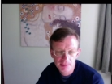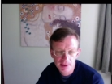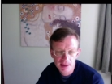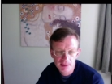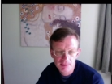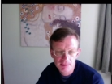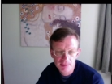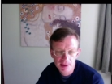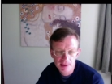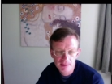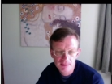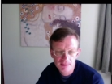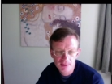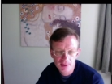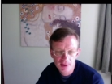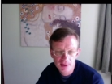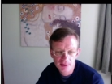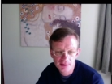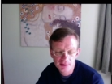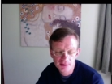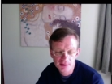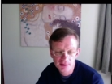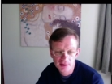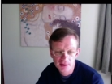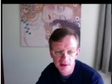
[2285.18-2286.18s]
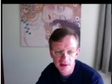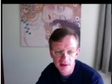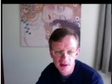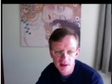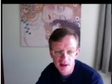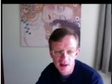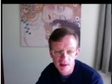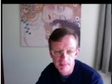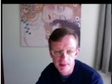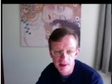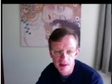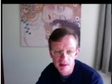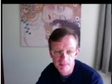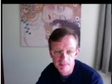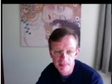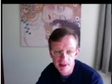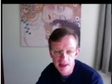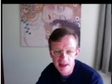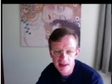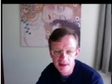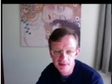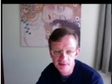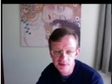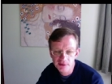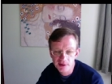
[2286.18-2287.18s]
B and B inverse appear in
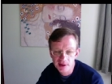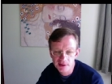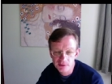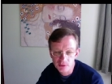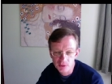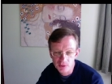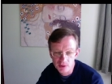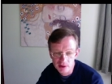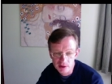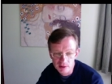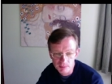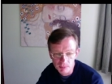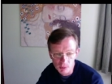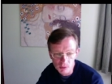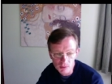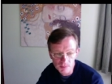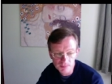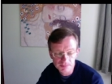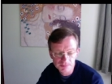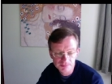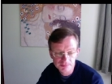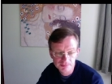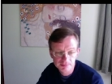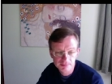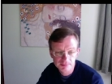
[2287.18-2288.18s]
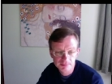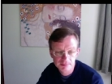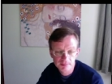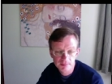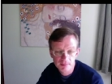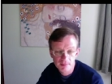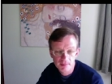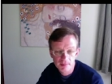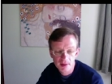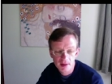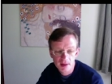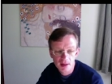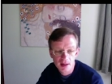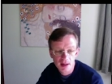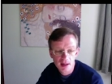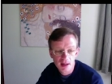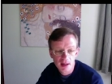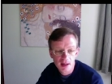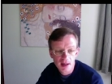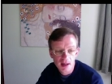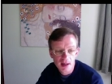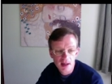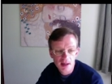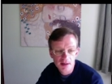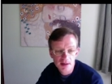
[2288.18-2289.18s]
pairs, so that's orientable.
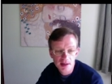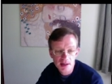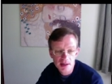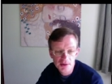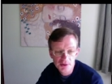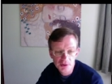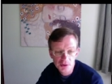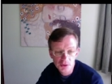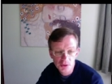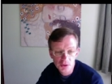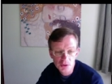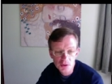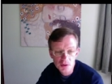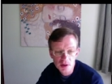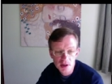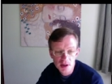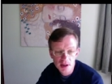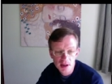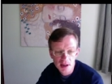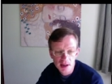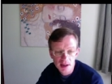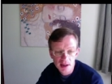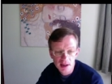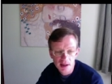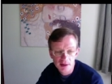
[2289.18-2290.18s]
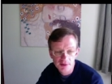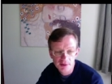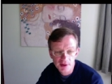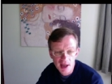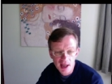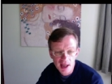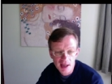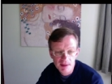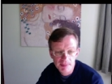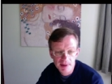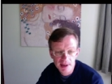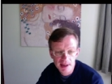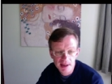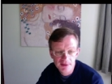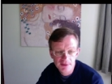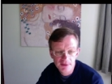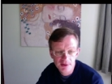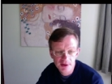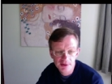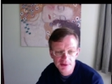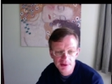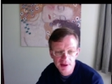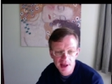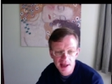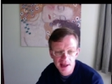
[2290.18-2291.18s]
T two is A, B
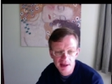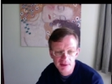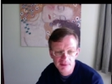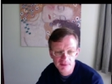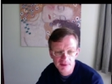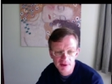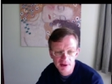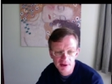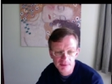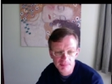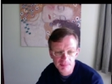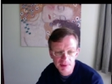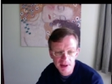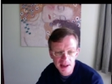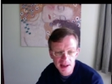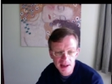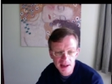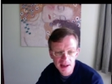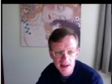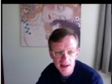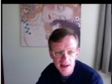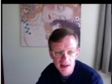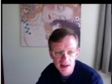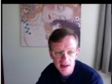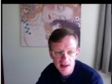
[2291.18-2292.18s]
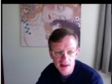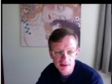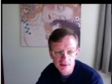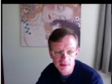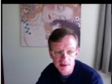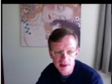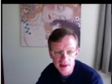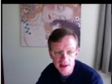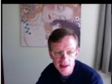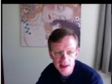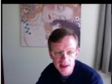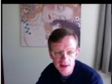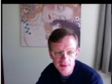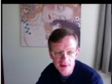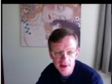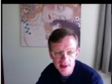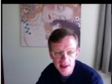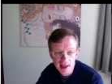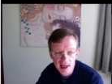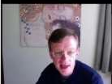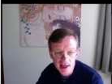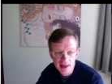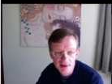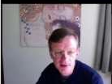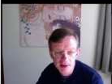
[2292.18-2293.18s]
inverse, A inverse, B. So here
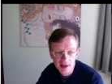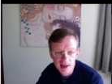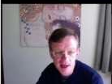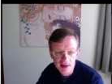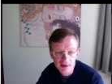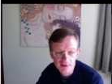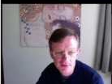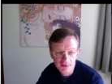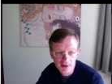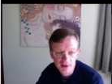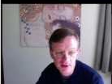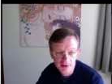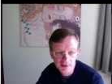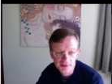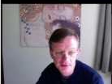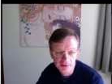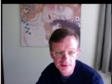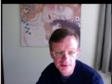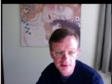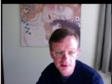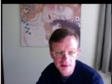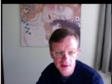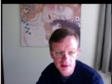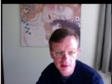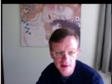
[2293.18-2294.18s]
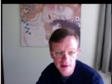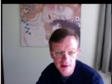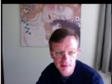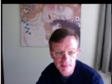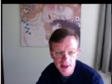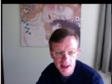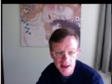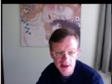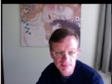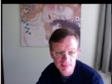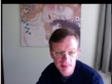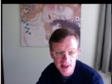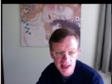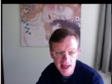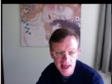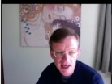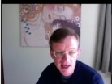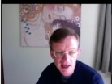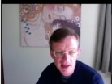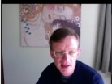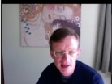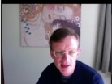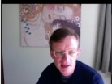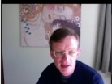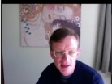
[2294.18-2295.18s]
the A and the A inverse are in a matched
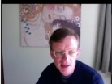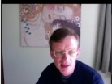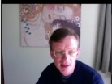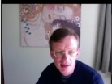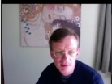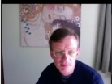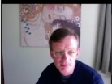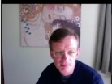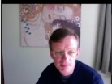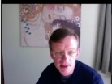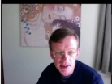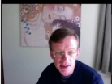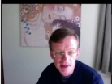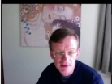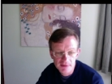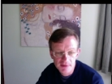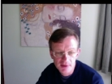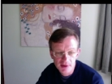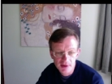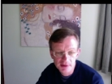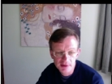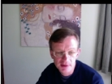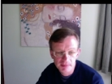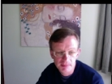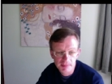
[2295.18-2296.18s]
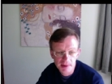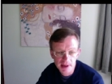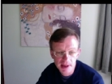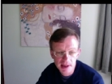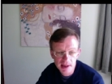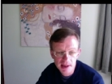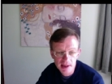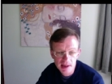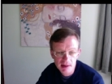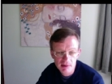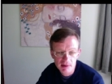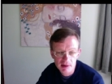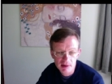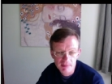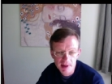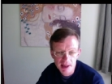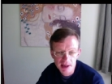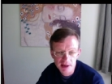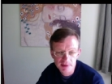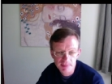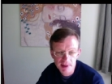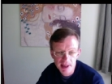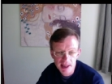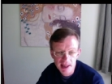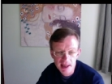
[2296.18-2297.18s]
pair, B inverse and B are in a
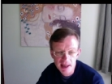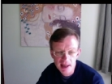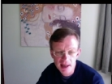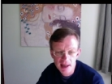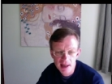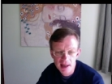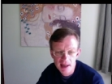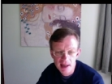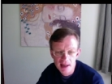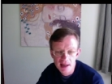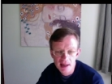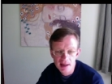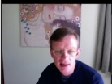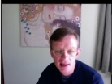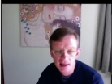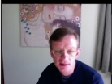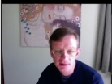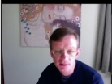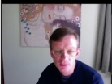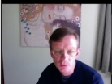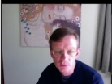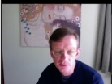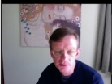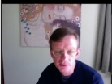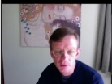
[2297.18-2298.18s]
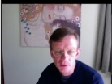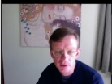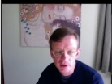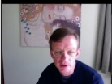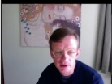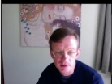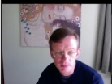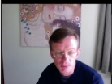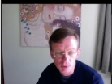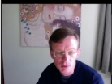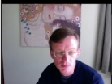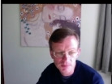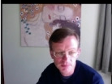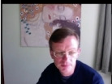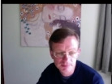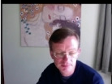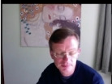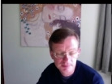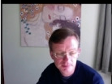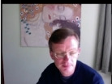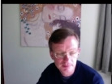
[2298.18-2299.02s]
matched pair. That's also orientable.